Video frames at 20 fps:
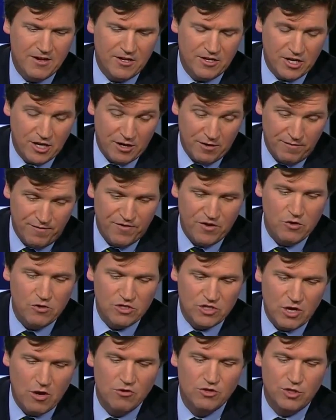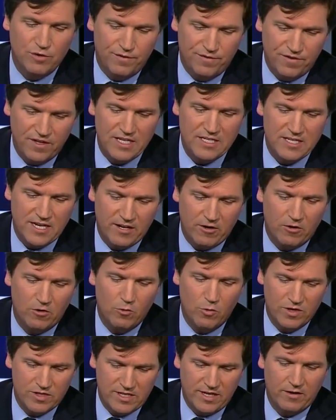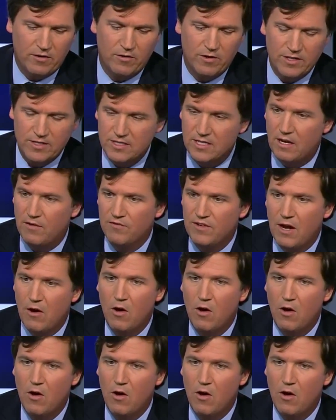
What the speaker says: And to confuse those who flee terror with terror itself. Now,